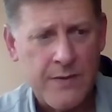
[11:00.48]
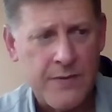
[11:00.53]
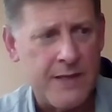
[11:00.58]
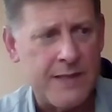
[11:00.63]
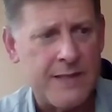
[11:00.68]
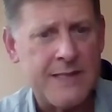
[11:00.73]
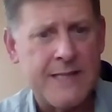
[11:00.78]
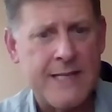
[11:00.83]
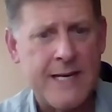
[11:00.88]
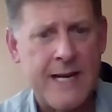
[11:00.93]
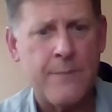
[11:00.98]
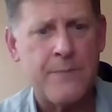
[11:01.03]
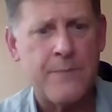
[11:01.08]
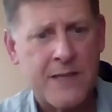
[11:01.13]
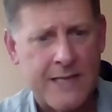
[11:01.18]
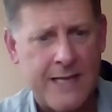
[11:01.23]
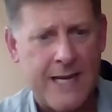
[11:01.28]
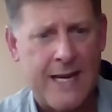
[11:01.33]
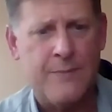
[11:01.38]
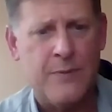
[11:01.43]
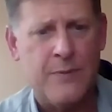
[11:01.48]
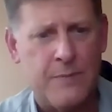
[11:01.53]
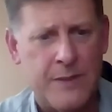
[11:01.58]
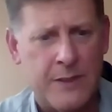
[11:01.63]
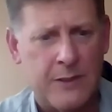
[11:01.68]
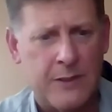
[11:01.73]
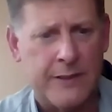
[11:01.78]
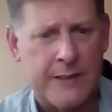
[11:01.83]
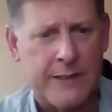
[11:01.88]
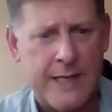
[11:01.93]
the depth
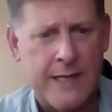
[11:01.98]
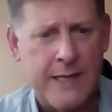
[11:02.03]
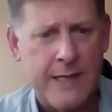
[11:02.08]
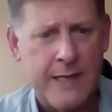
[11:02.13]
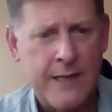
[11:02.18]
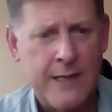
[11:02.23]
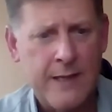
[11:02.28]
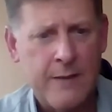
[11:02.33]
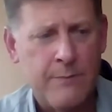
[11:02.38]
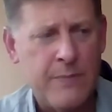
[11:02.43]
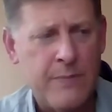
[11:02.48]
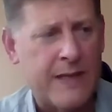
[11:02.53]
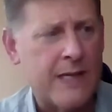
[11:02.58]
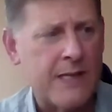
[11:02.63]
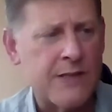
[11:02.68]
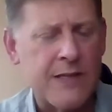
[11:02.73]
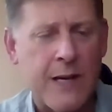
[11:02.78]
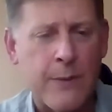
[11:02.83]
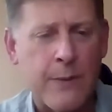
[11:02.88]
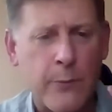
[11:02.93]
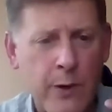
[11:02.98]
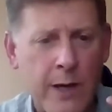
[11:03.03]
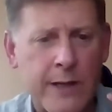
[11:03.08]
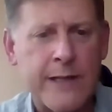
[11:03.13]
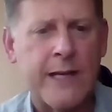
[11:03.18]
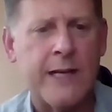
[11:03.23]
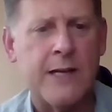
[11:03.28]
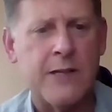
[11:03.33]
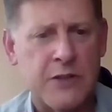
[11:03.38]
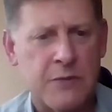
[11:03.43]
capability because I'm
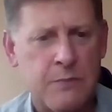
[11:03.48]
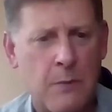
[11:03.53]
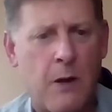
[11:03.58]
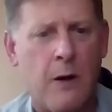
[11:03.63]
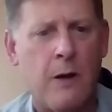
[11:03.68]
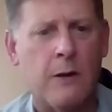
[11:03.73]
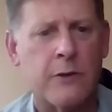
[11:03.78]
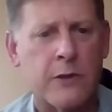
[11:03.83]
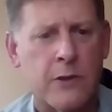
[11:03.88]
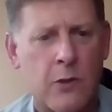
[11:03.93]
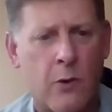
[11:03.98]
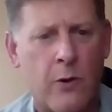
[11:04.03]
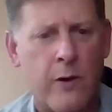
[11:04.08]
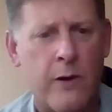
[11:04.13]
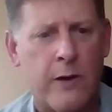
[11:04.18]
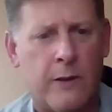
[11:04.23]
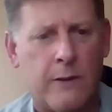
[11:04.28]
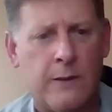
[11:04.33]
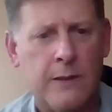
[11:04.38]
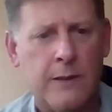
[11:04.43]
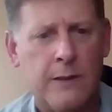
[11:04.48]
running a smaller coil.